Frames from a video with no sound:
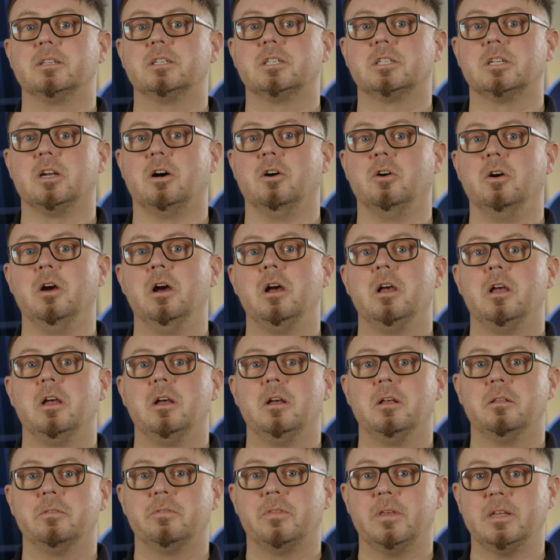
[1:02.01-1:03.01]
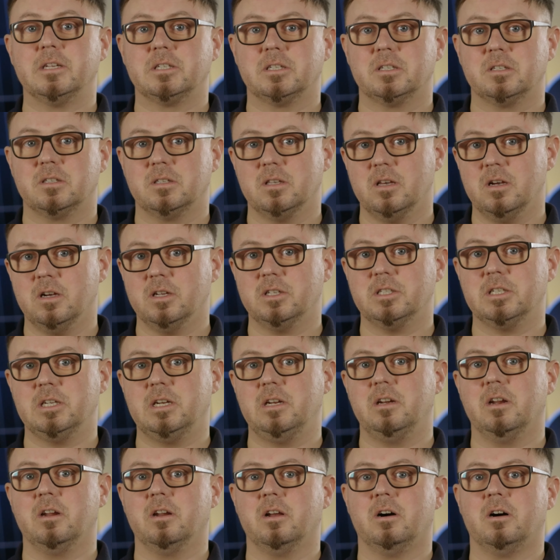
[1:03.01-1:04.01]
So there's
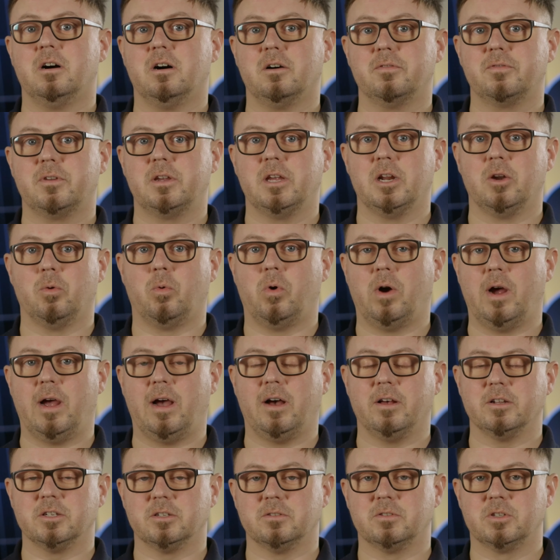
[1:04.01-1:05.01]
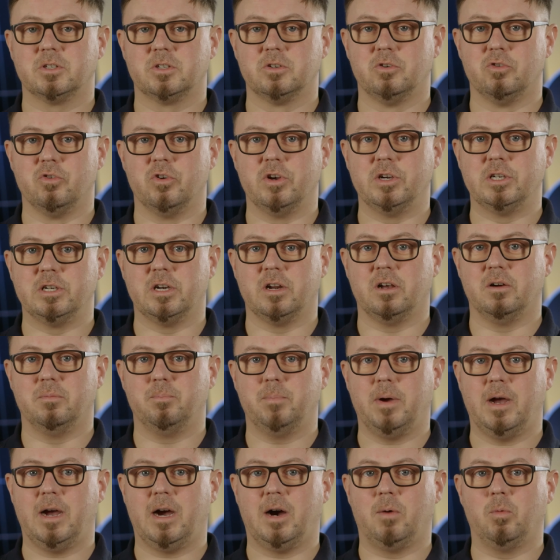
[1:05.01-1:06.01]
13.5 kilowatt hours of storage in a
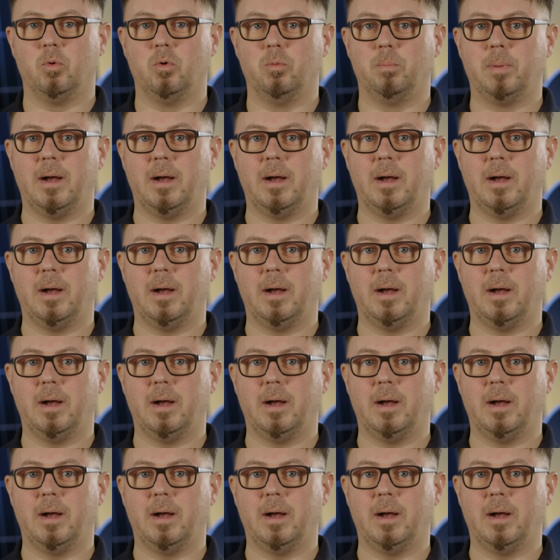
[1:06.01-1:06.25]
Powerwall